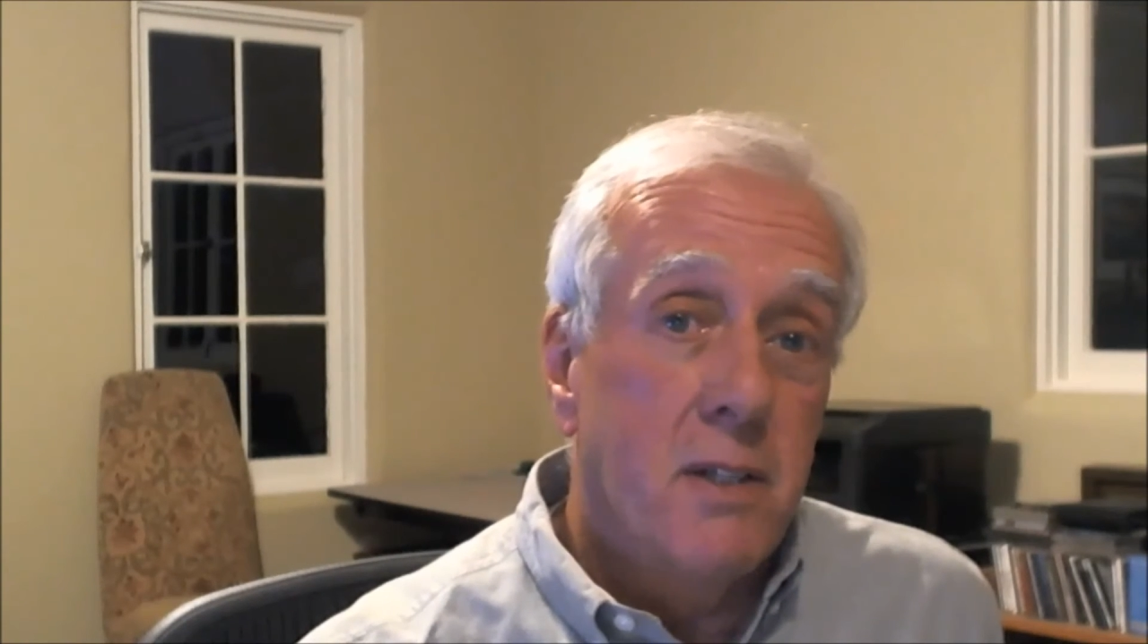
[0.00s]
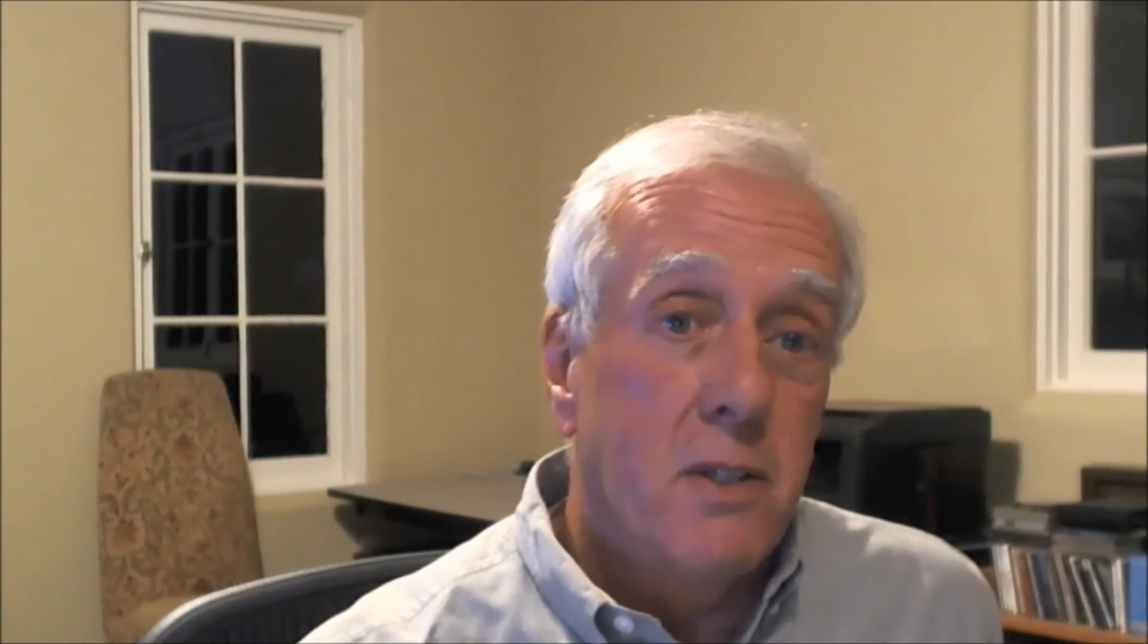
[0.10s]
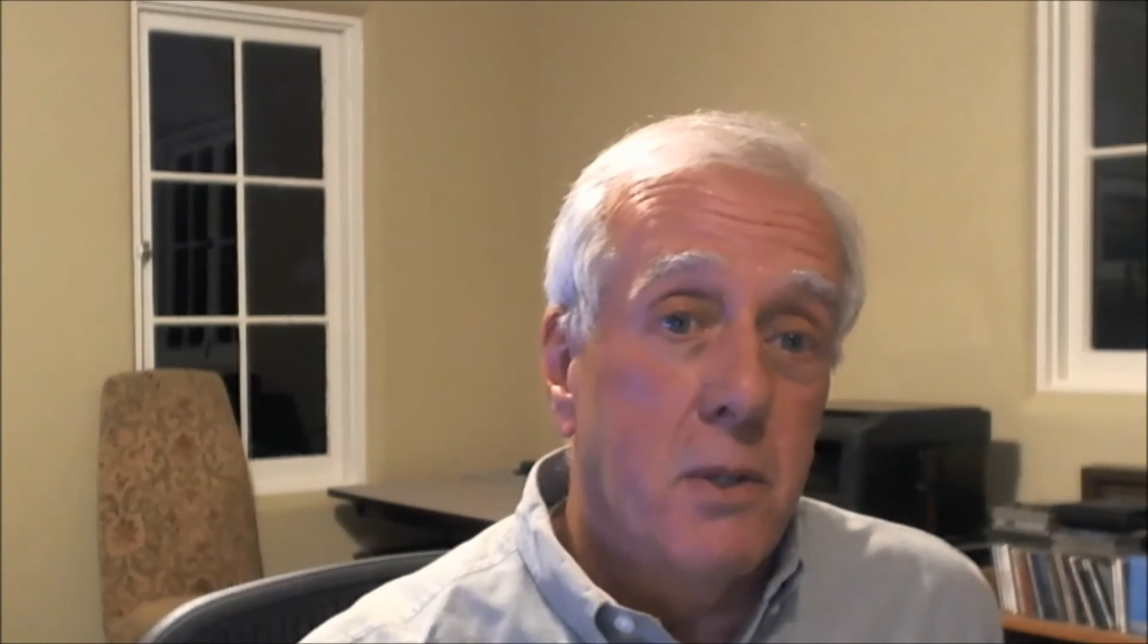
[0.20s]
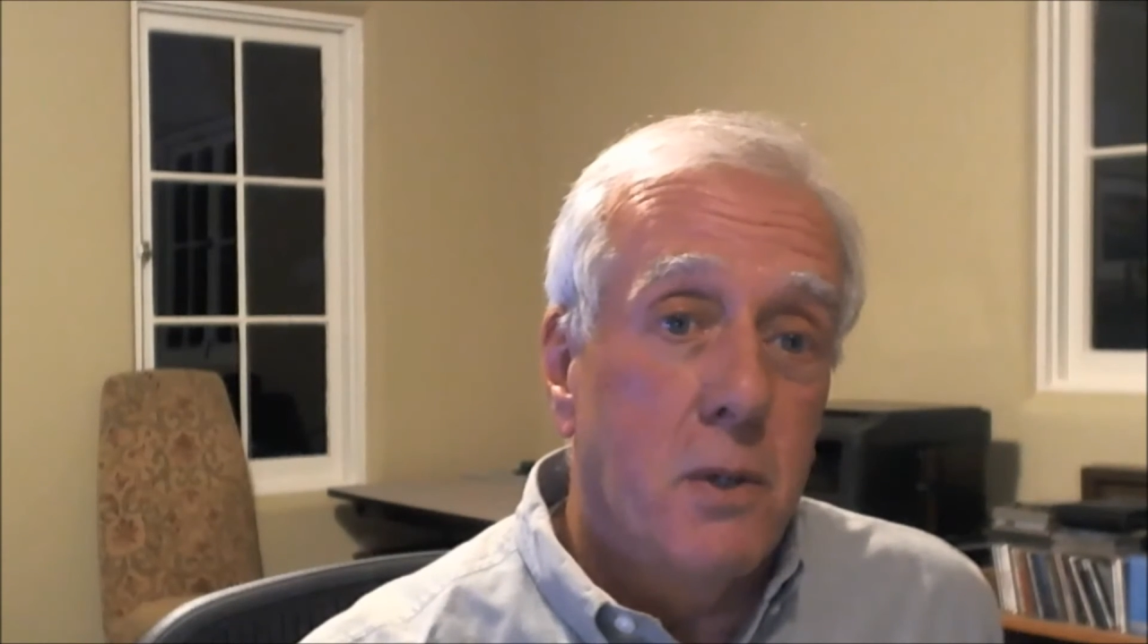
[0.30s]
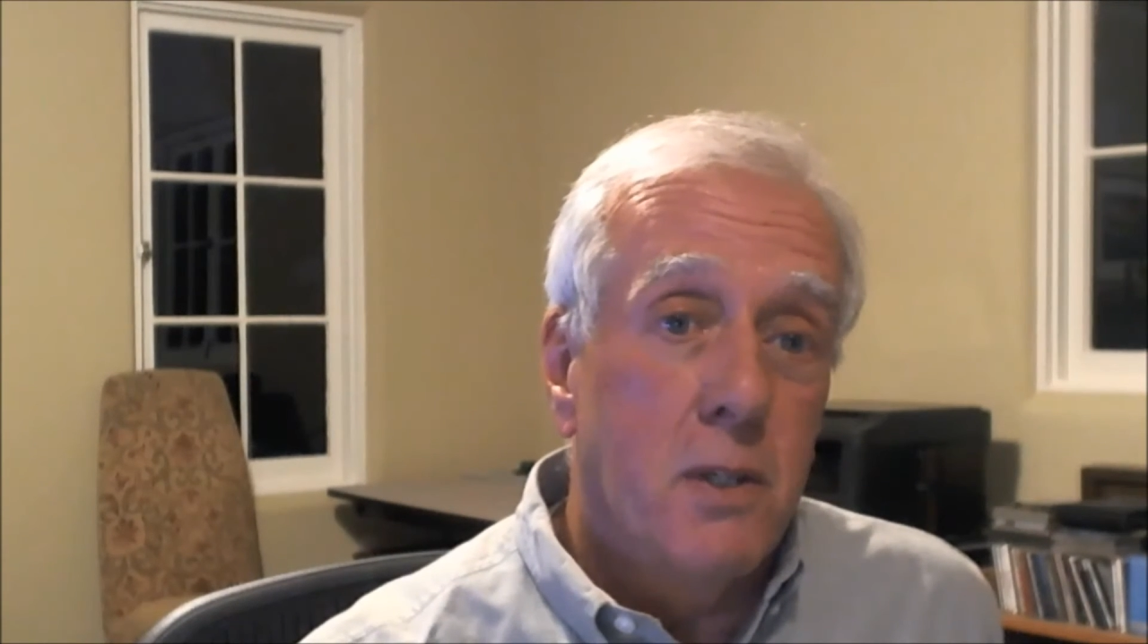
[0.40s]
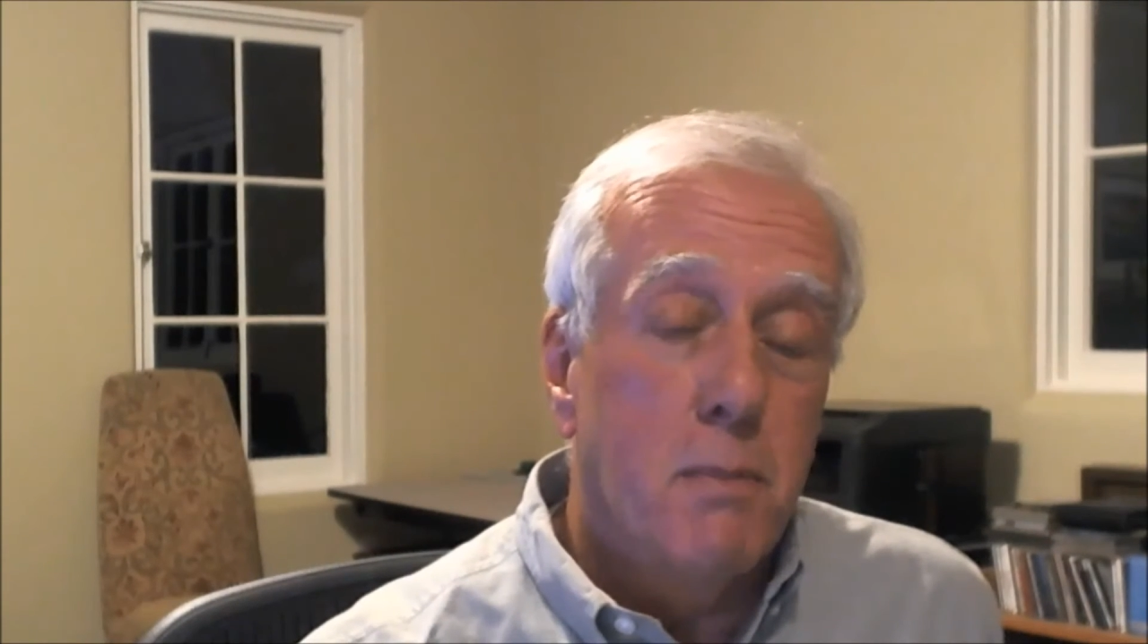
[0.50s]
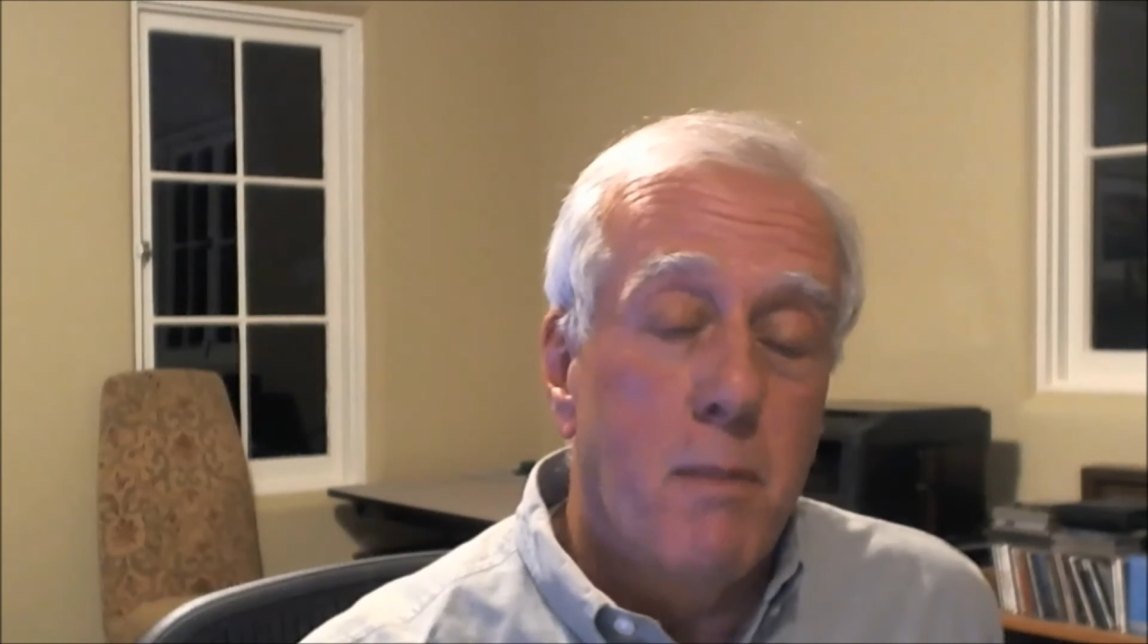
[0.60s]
scores